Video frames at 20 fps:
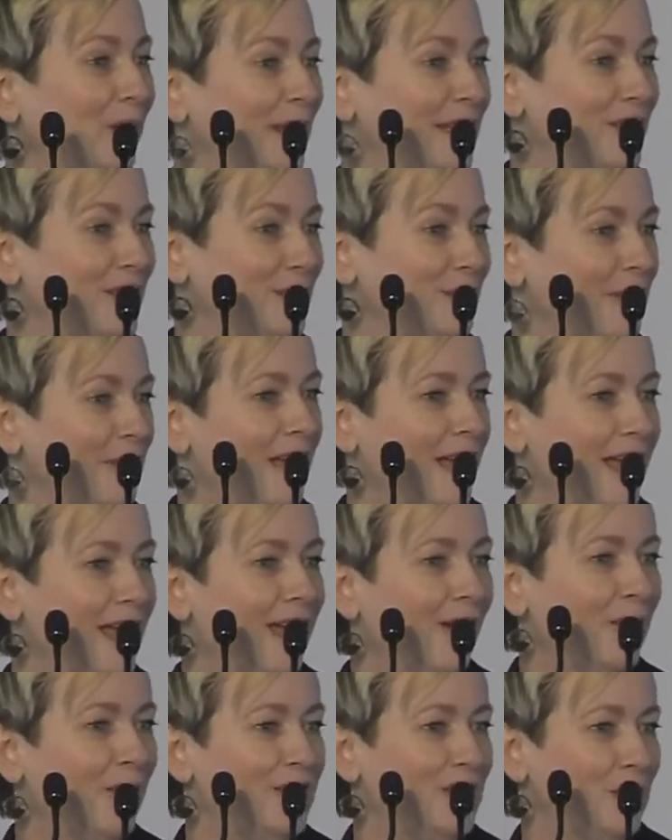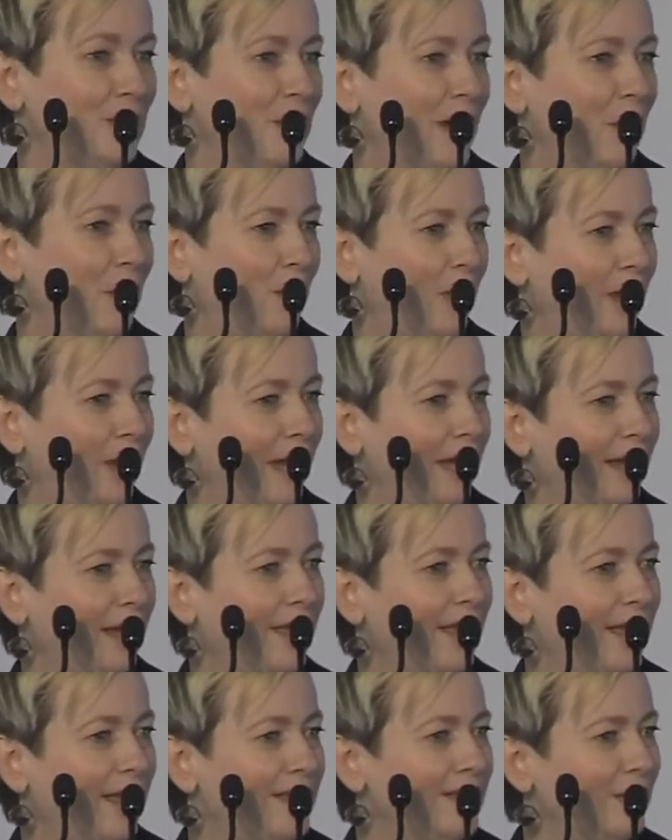we do, we do our
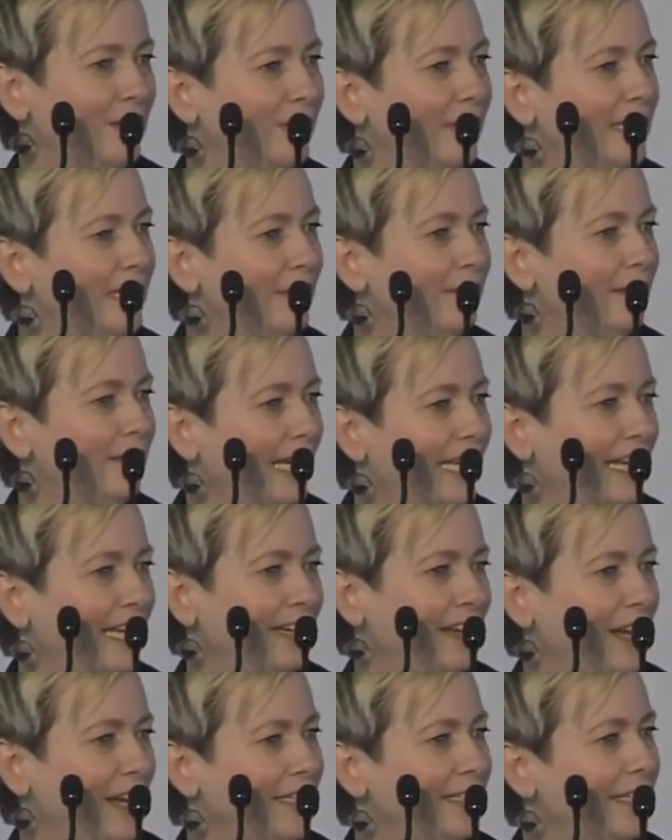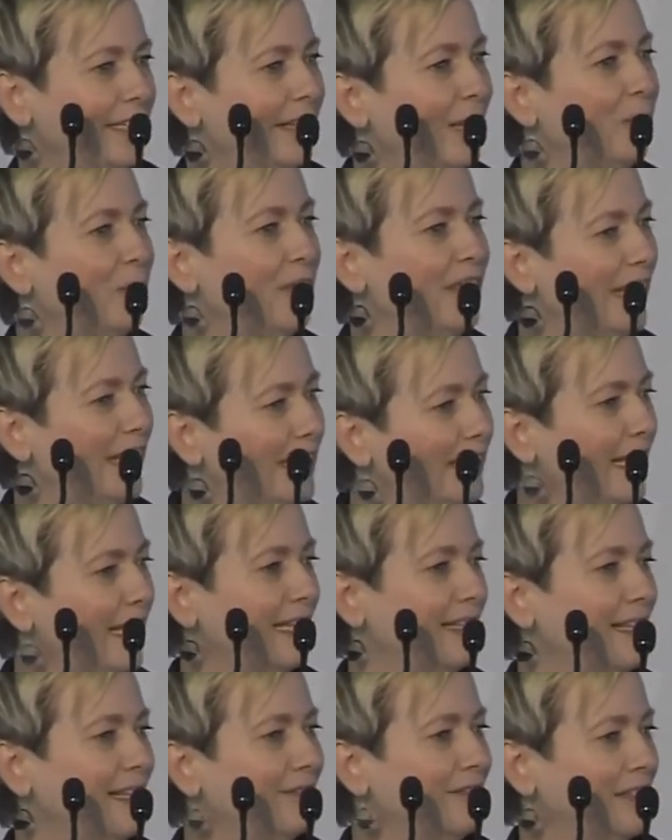work. So, really recognizing that within
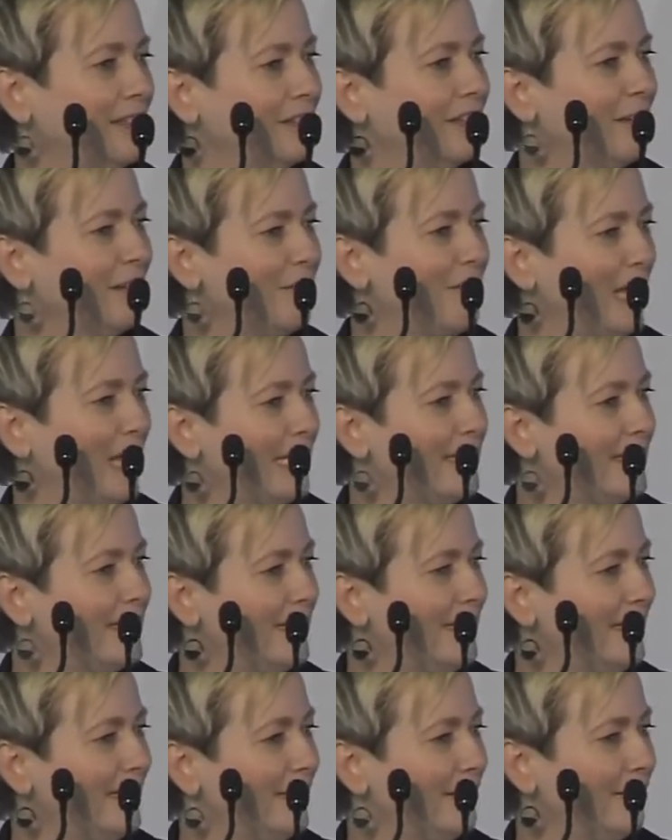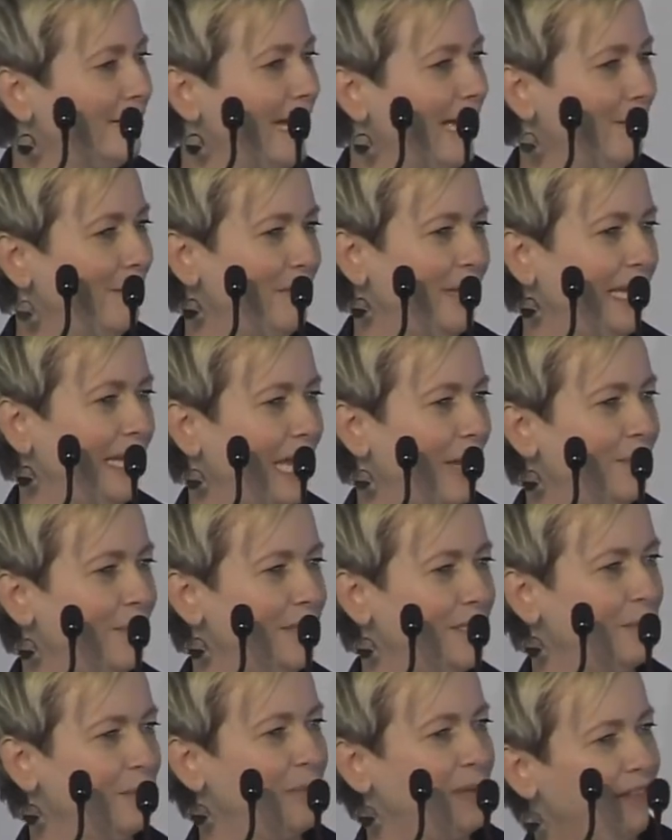that level of complexity around being able
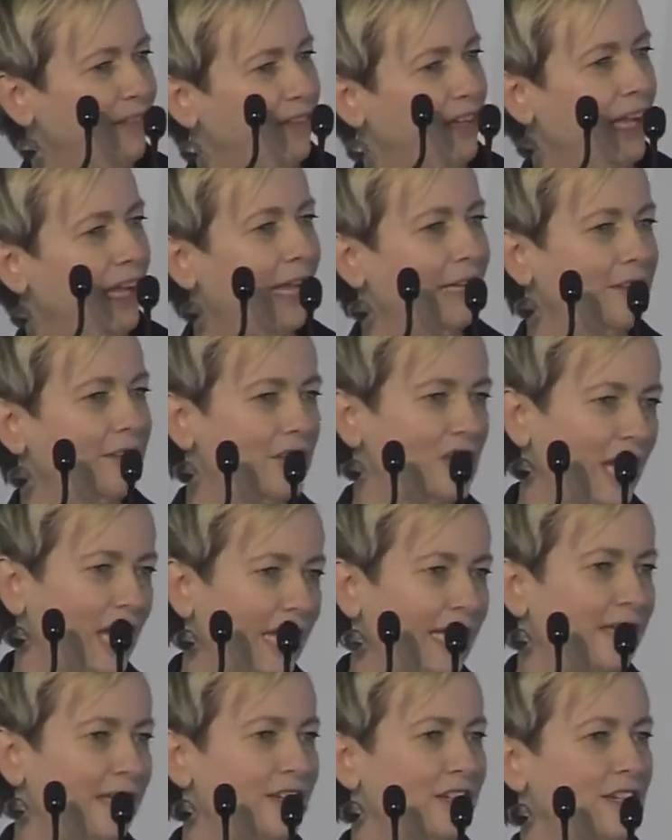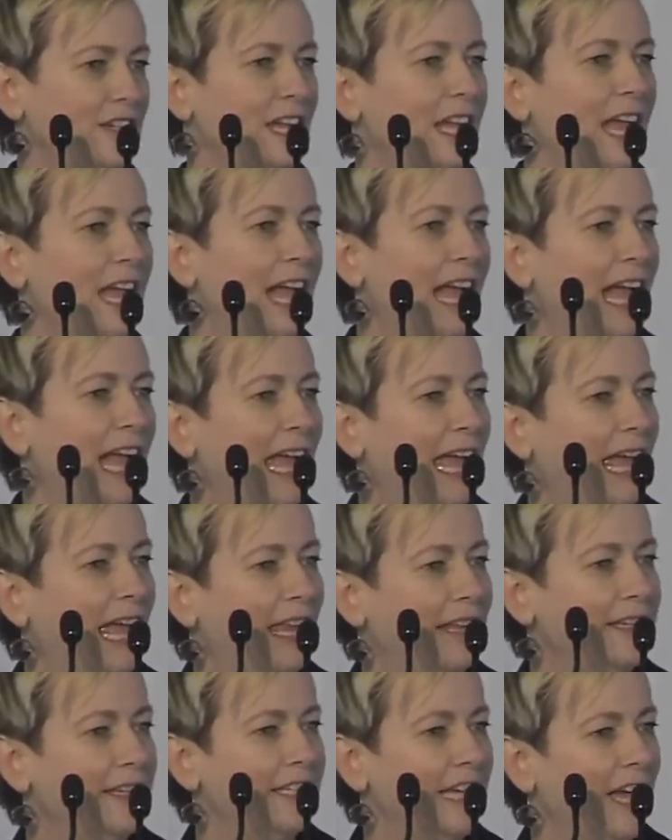to pivot and change
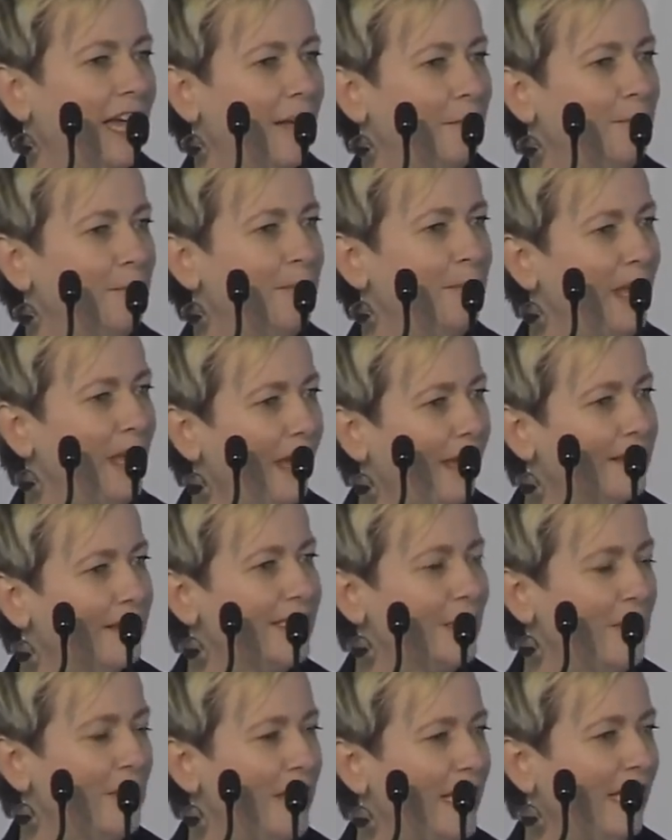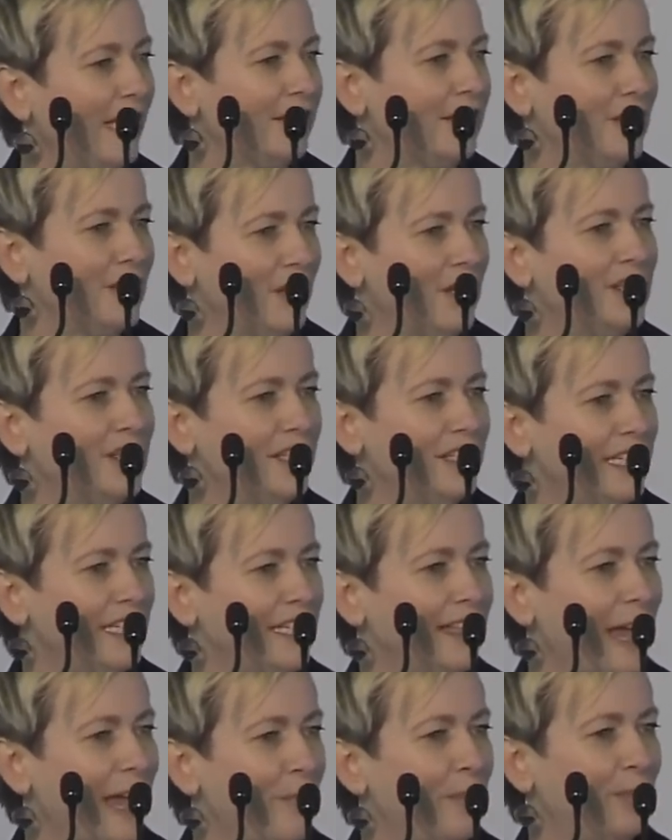and um, yeah, some of the
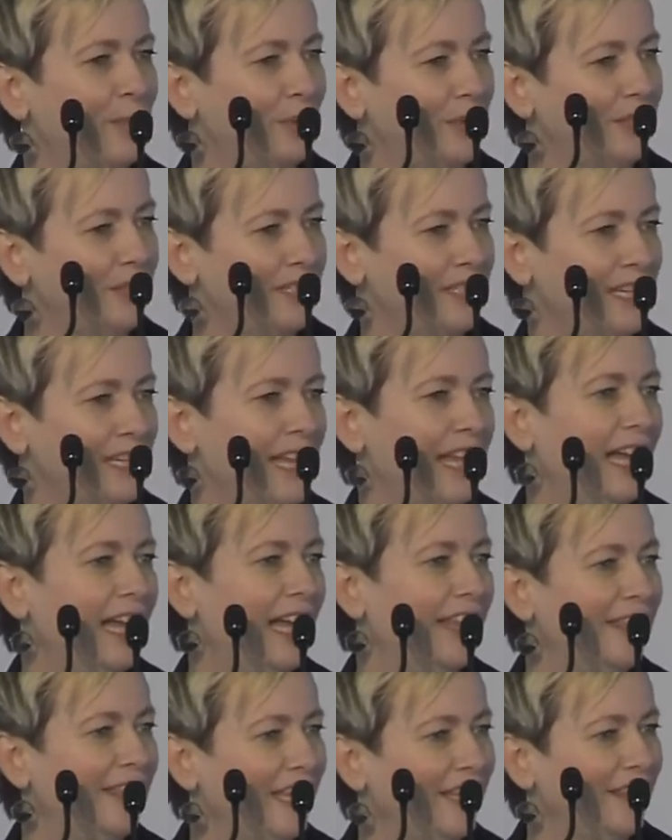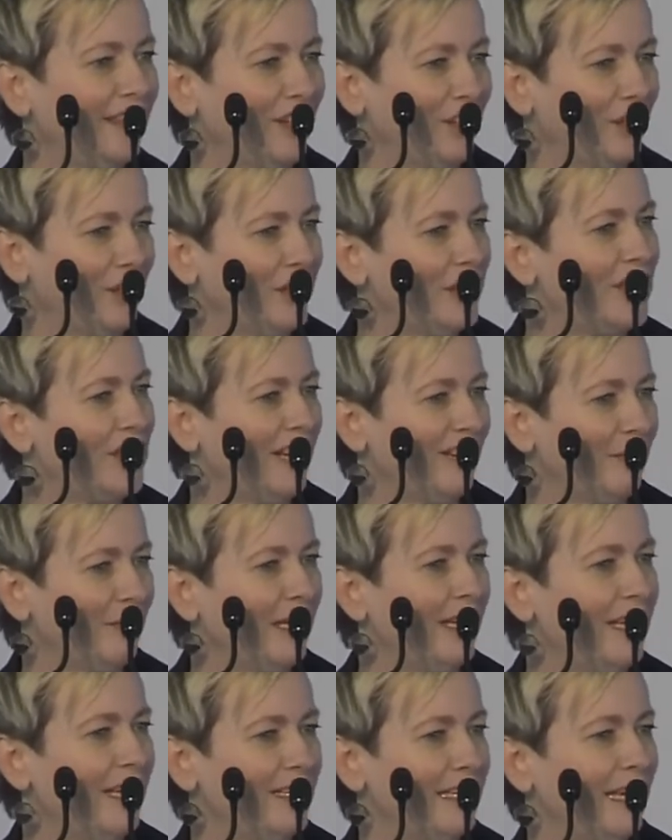uncertainty that brought, I think that your
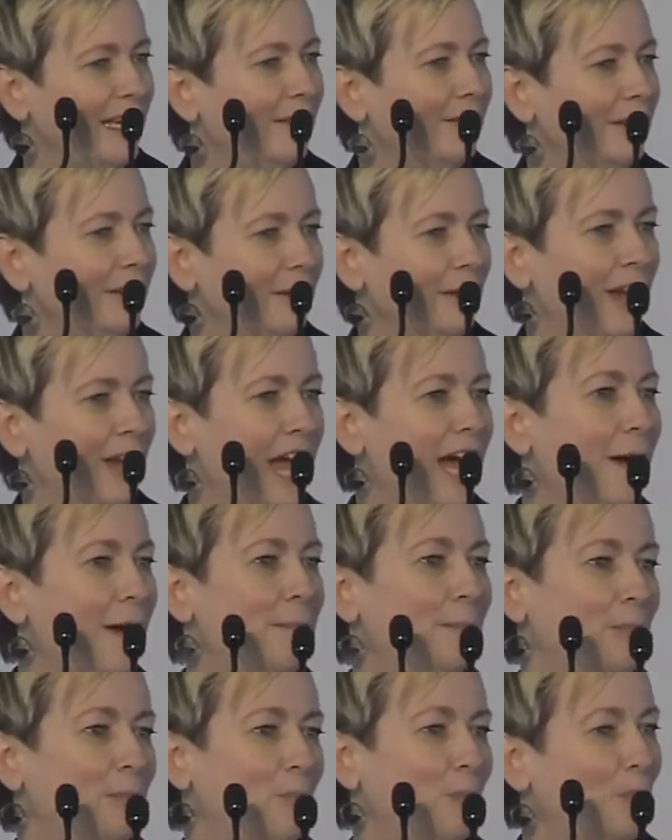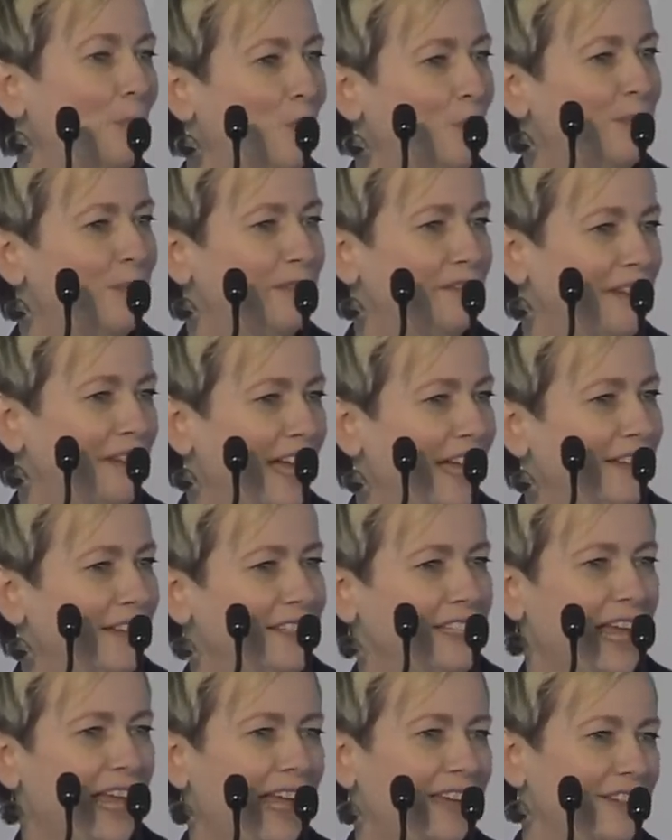achievement is even um, more
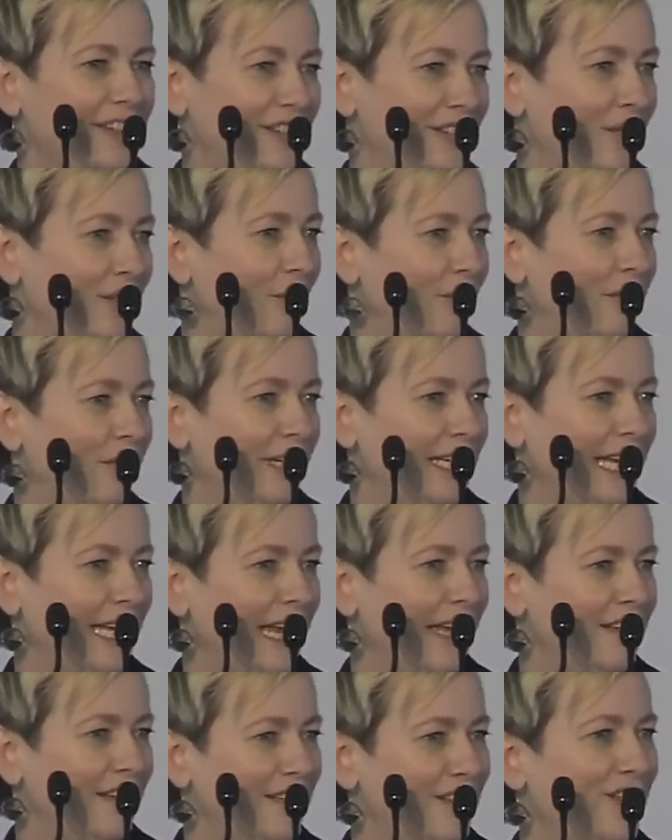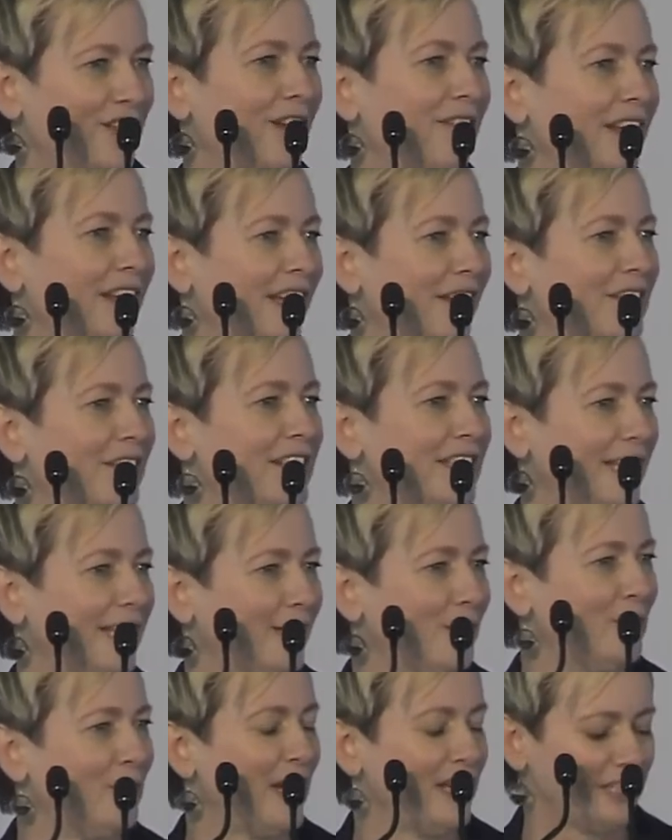profound and really deserving of the
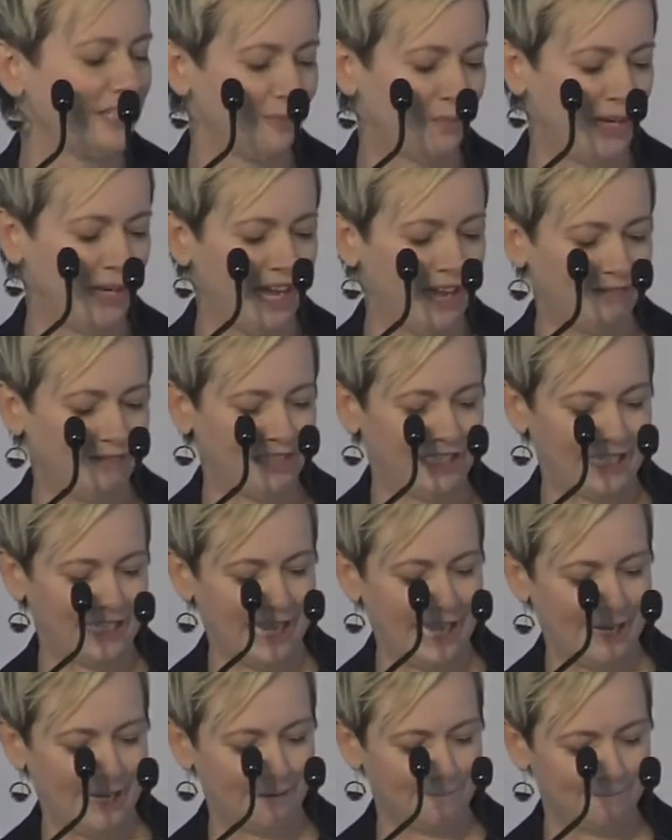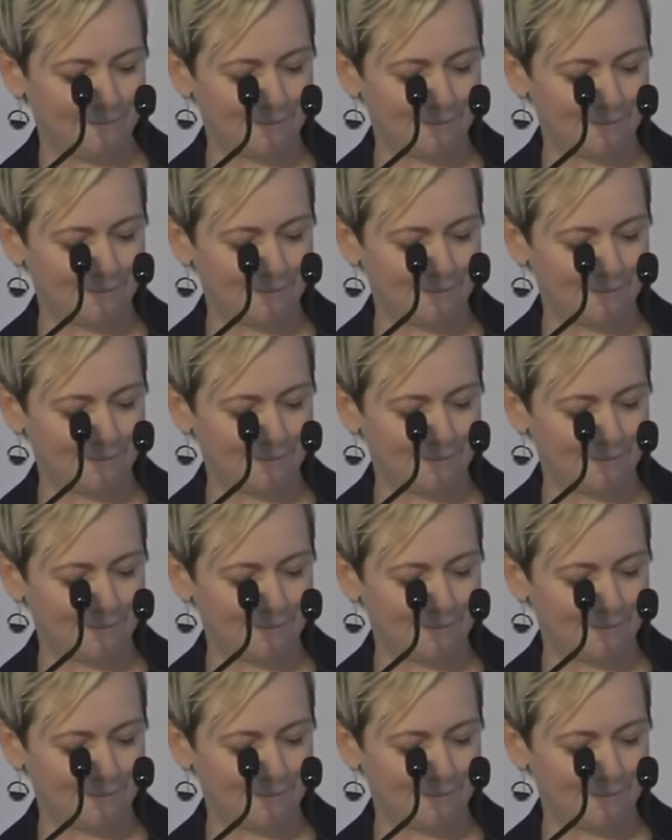celebration we have today.